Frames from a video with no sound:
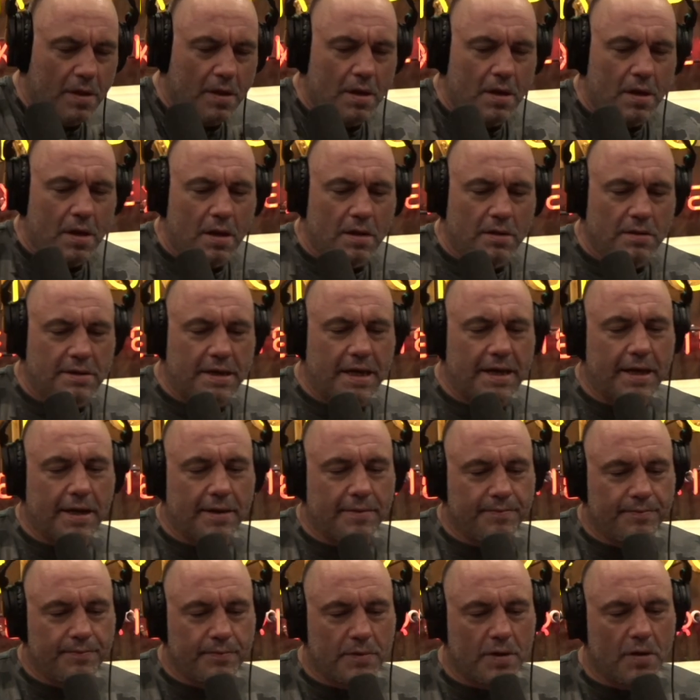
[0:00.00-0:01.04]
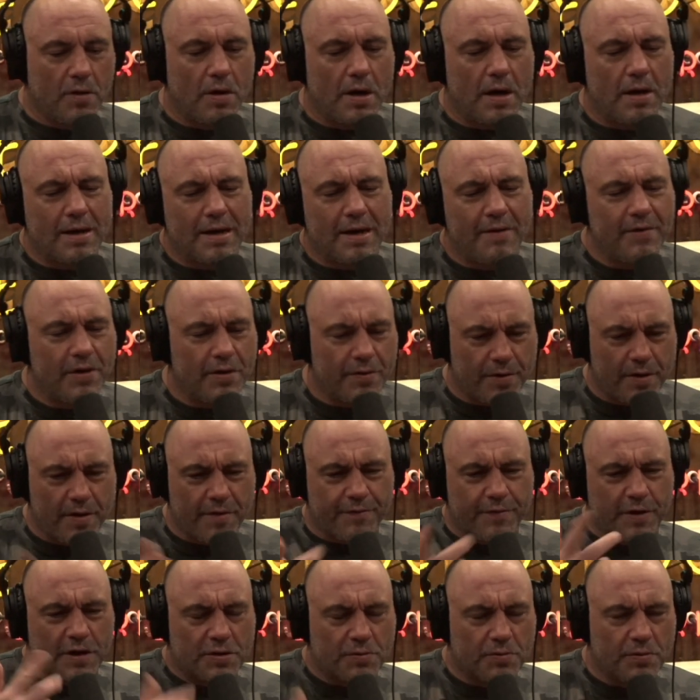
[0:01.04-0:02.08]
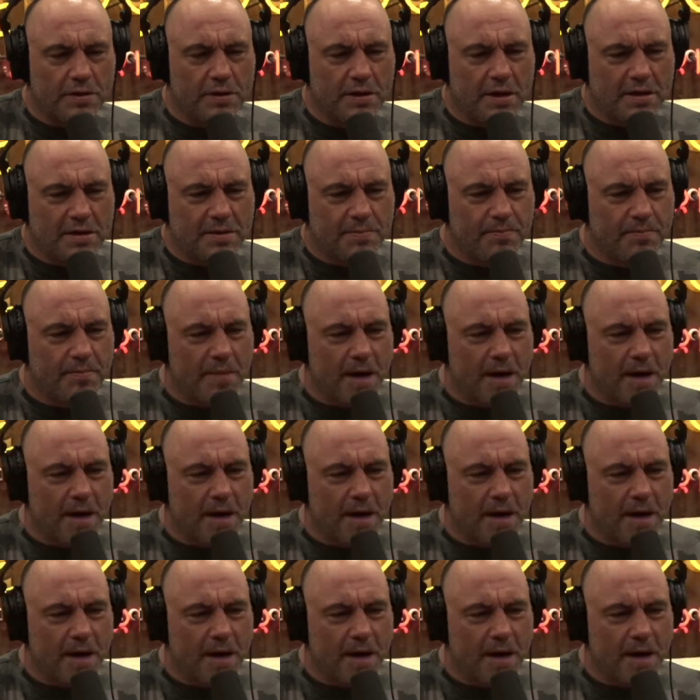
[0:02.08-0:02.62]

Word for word: Awesome. Take it. Oh, I'll give you a fresh one. That's